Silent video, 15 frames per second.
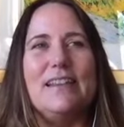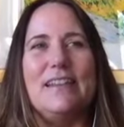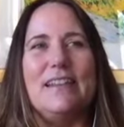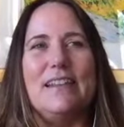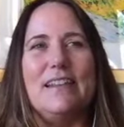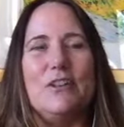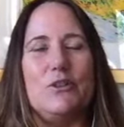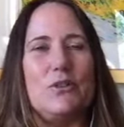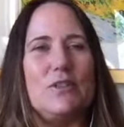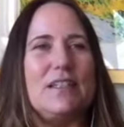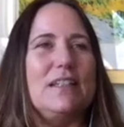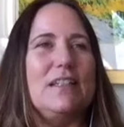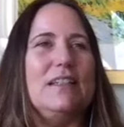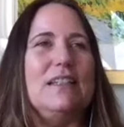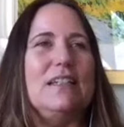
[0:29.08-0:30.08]

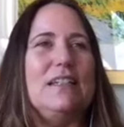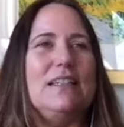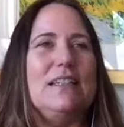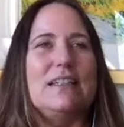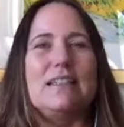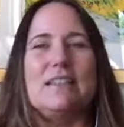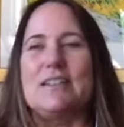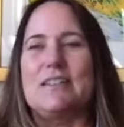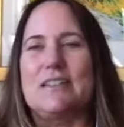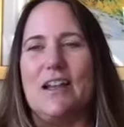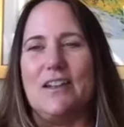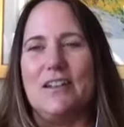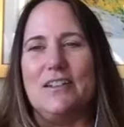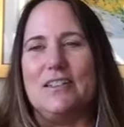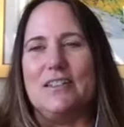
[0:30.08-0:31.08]
interestingly, this
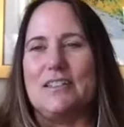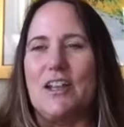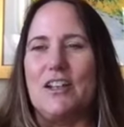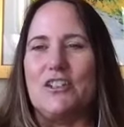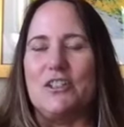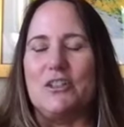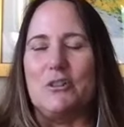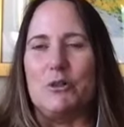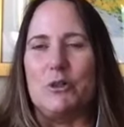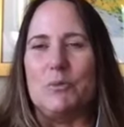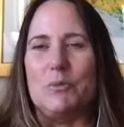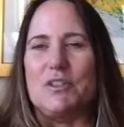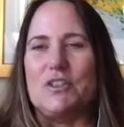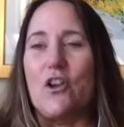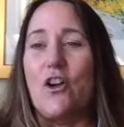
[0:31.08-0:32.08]
discussion group
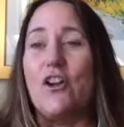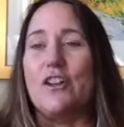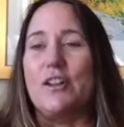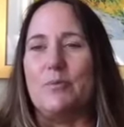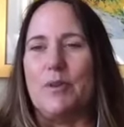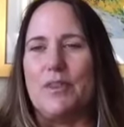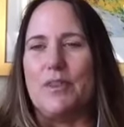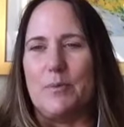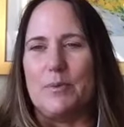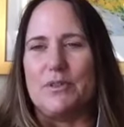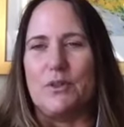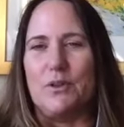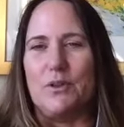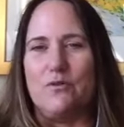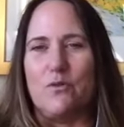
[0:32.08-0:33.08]
started with
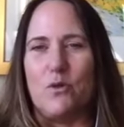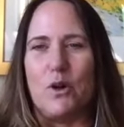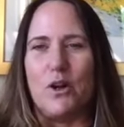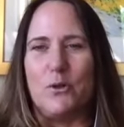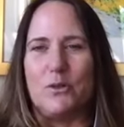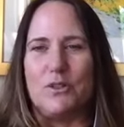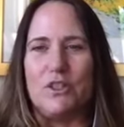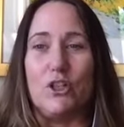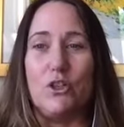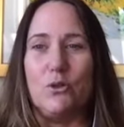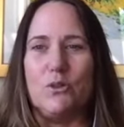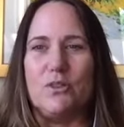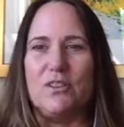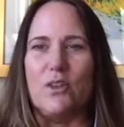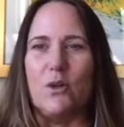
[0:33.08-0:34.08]
episode
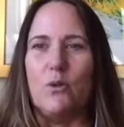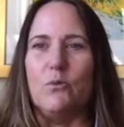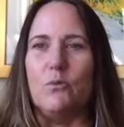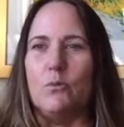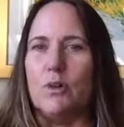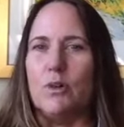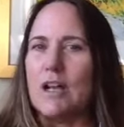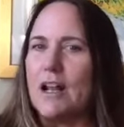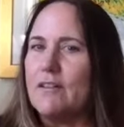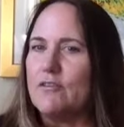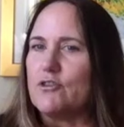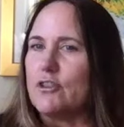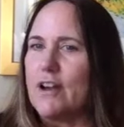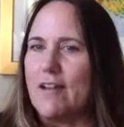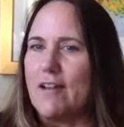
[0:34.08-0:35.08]
402. So we're kind of
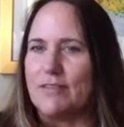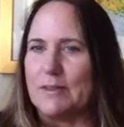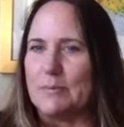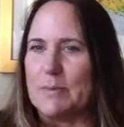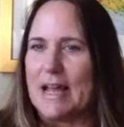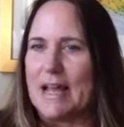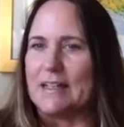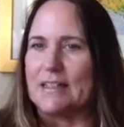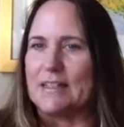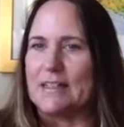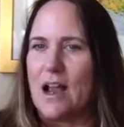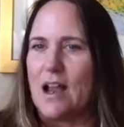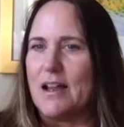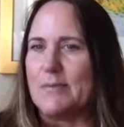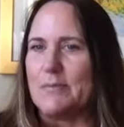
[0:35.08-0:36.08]
traveling back in
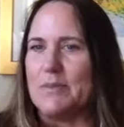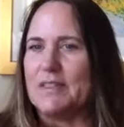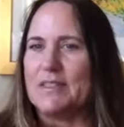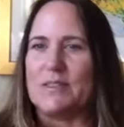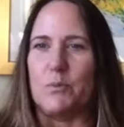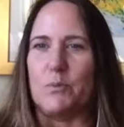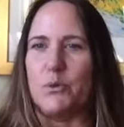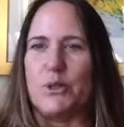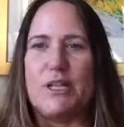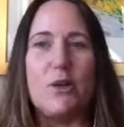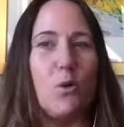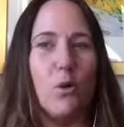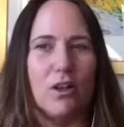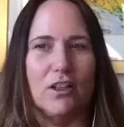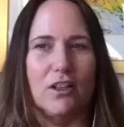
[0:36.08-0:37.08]
time. This is a
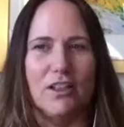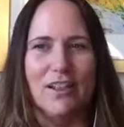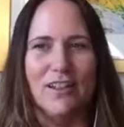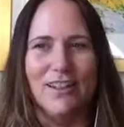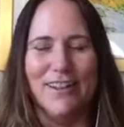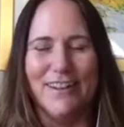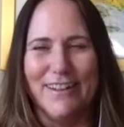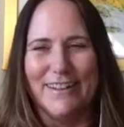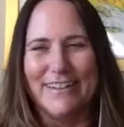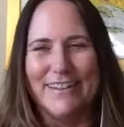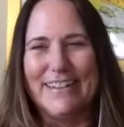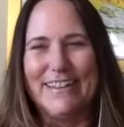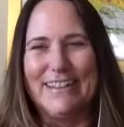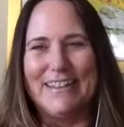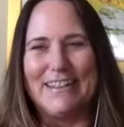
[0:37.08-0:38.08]
prequel.
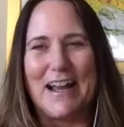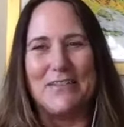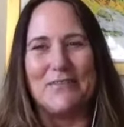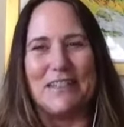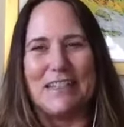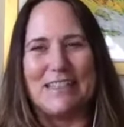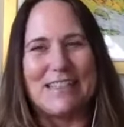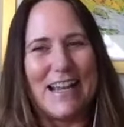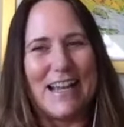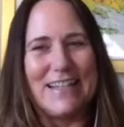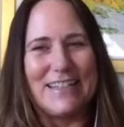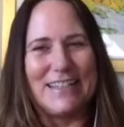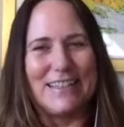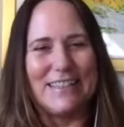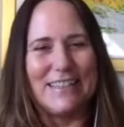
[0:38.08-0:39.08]
Kind of
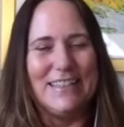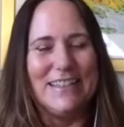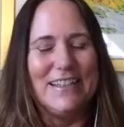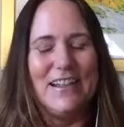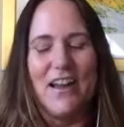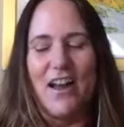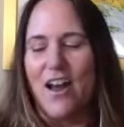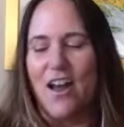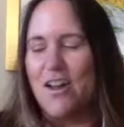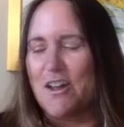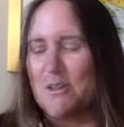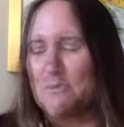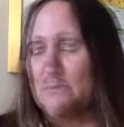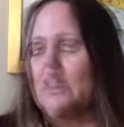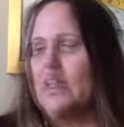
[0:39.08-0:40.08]
exciting.
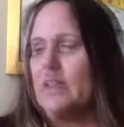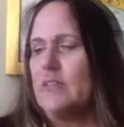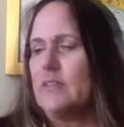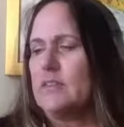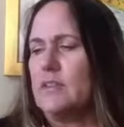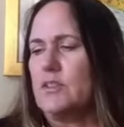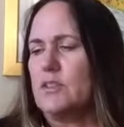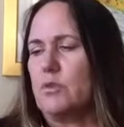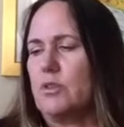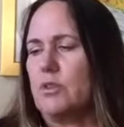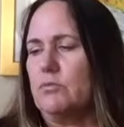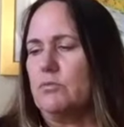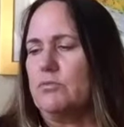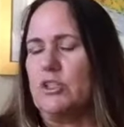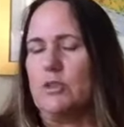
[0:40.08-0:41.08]
Since
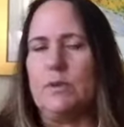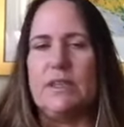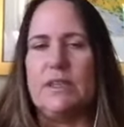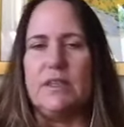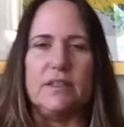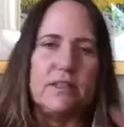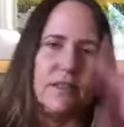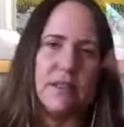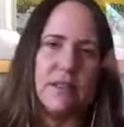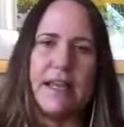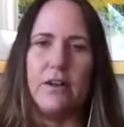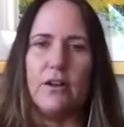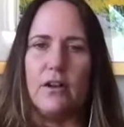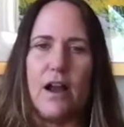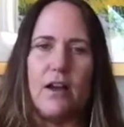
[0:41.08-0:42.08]
we're doing this
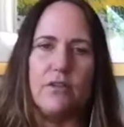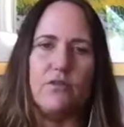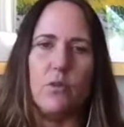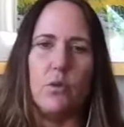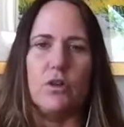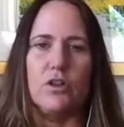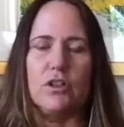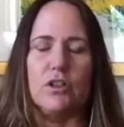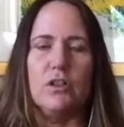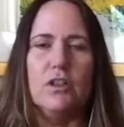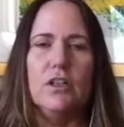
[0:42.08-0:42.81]
later out of order,